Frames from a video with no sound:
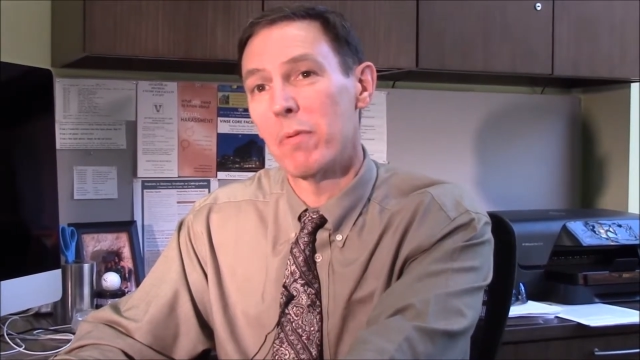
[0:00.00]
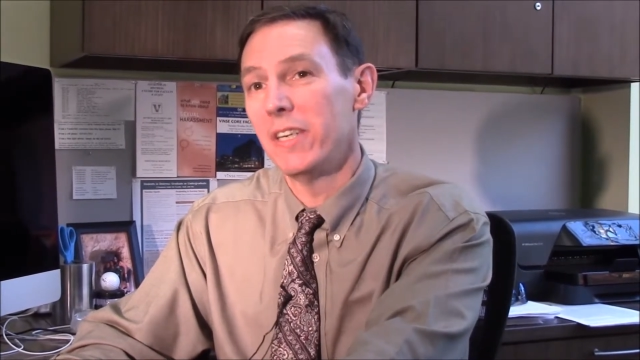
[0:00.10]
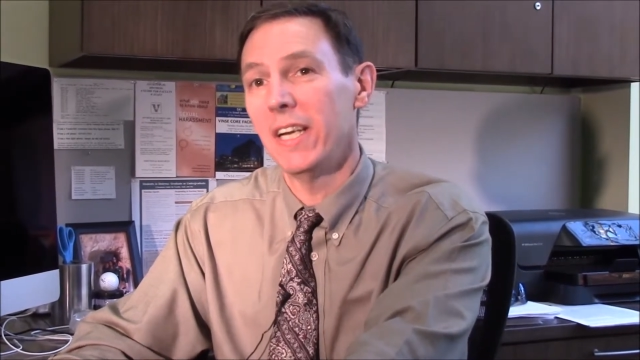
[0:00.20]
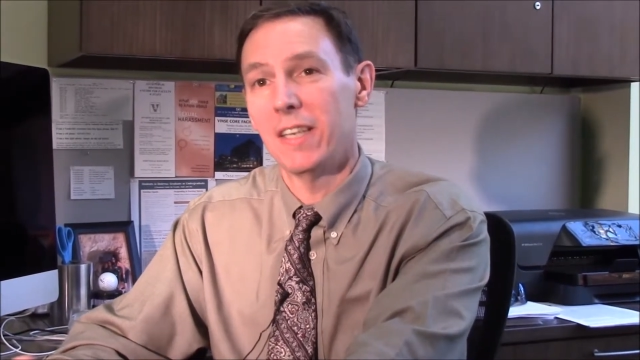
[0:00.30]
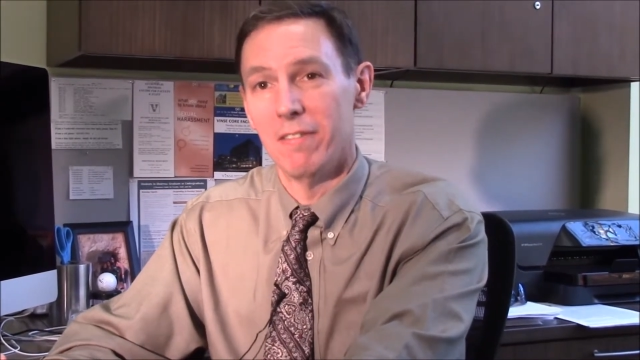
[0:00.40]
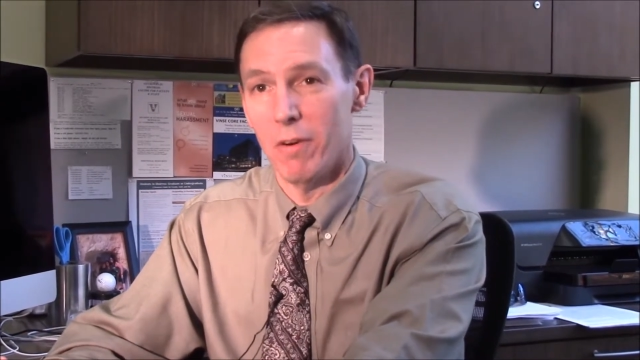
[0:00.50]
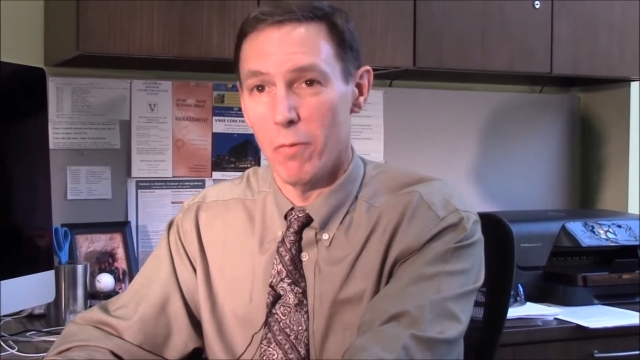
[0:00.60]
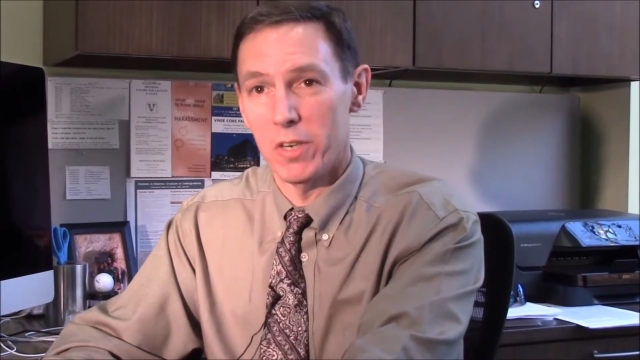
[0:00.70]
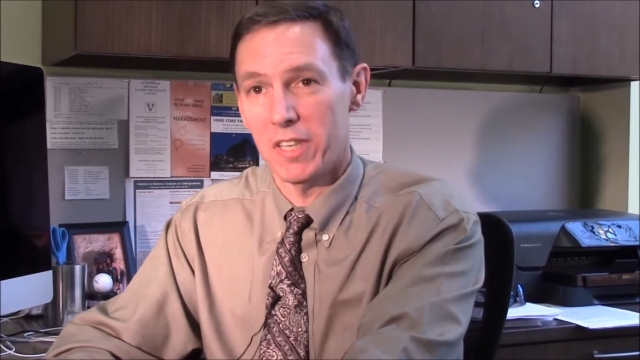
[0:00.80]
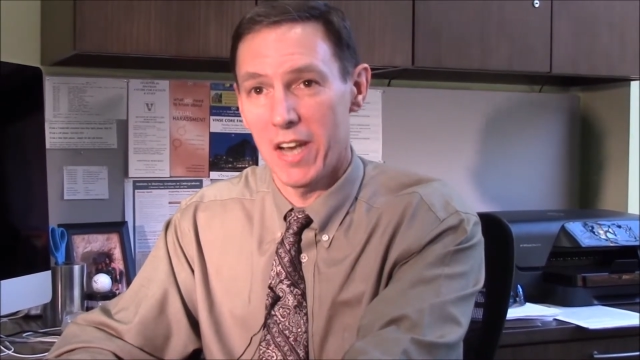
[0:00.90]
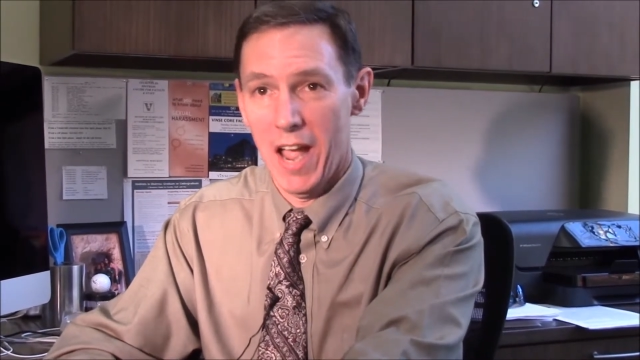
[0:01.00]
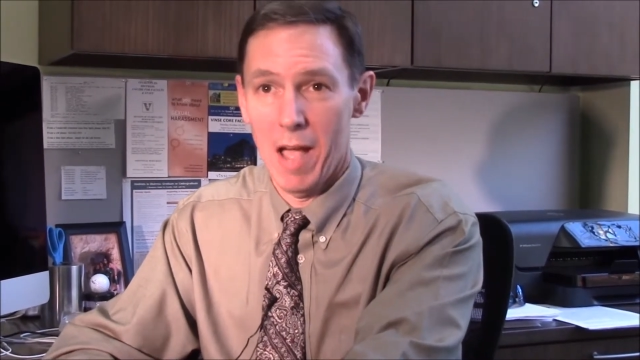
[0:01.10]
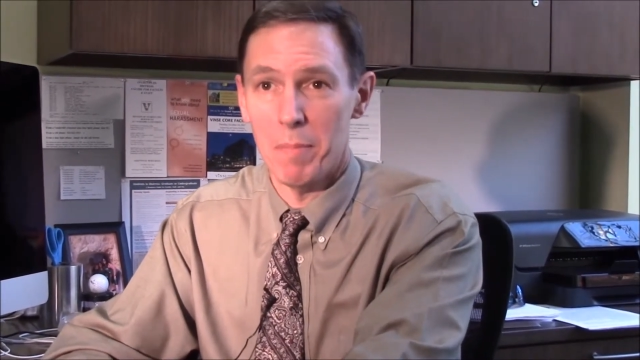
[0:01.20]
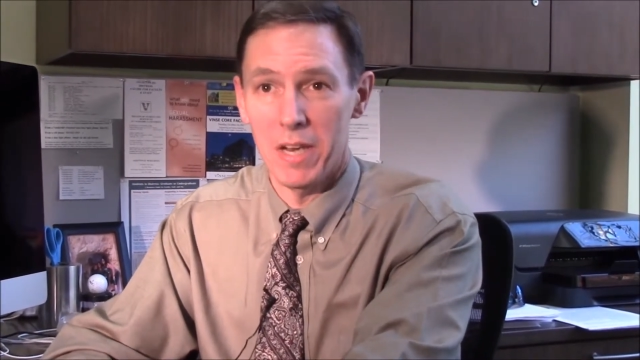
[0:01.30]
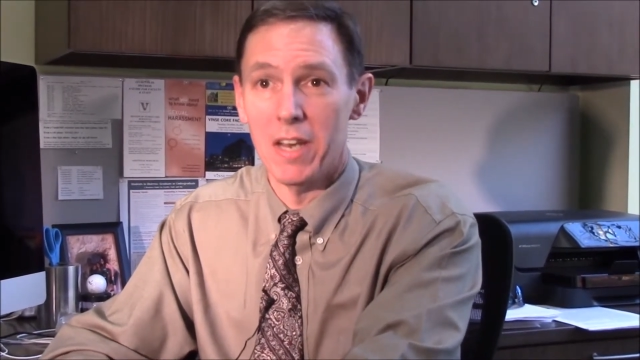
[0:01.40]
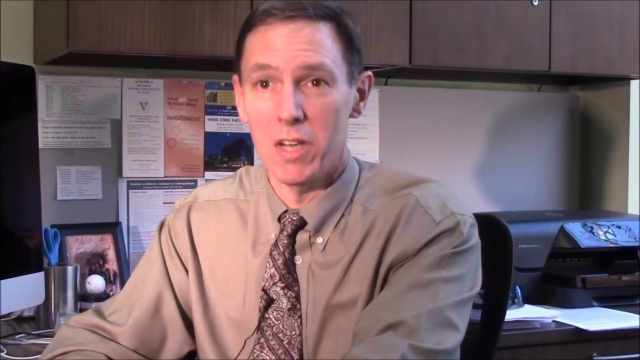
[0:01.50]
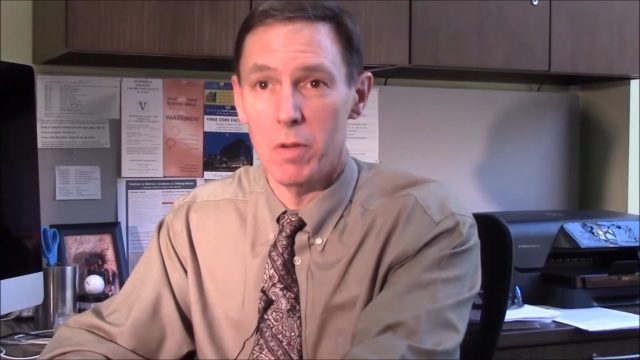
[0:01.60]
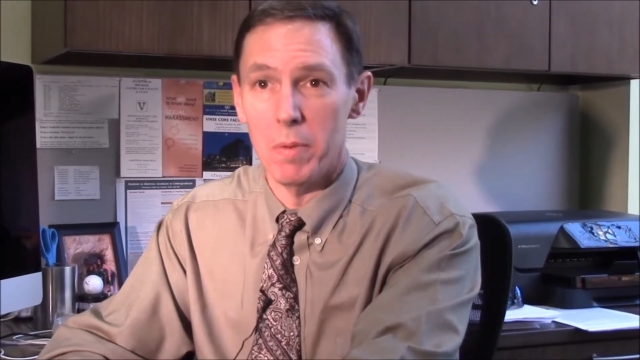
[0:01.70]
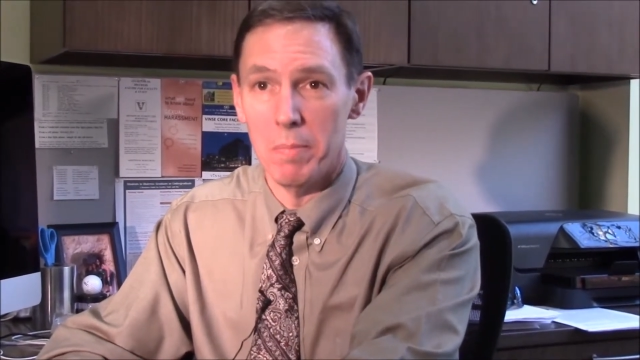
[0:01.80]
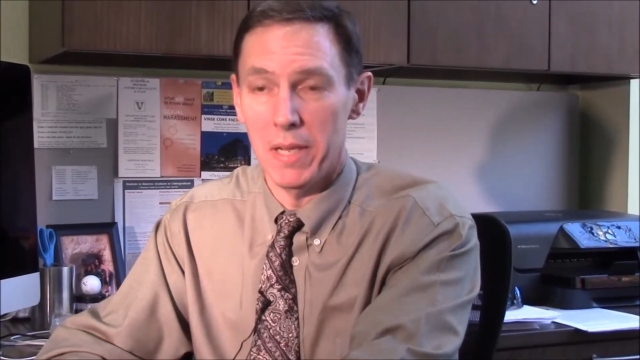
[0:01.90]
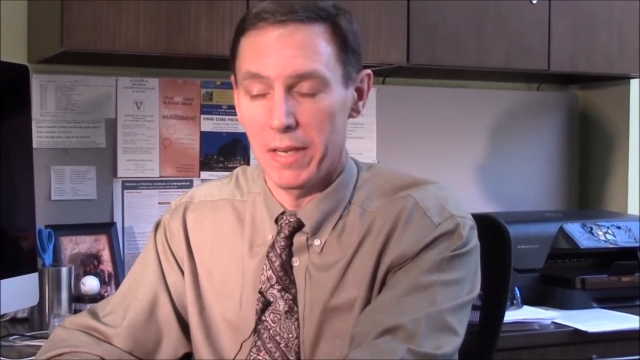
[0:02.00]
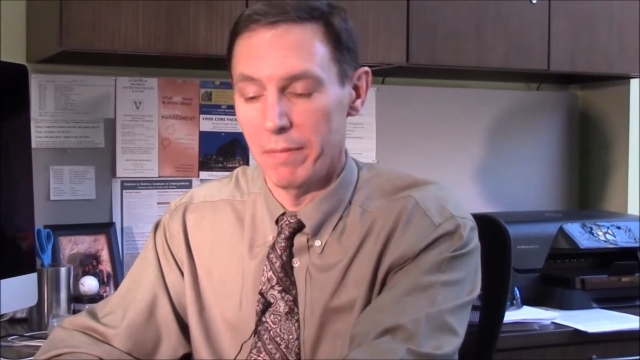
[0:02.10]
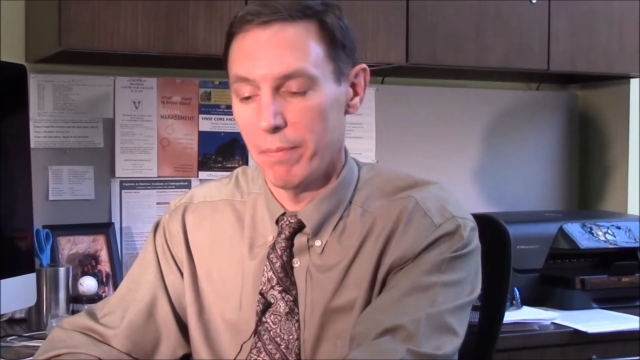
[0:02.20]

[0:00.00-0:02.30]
predictive of what's going to happen in a human being.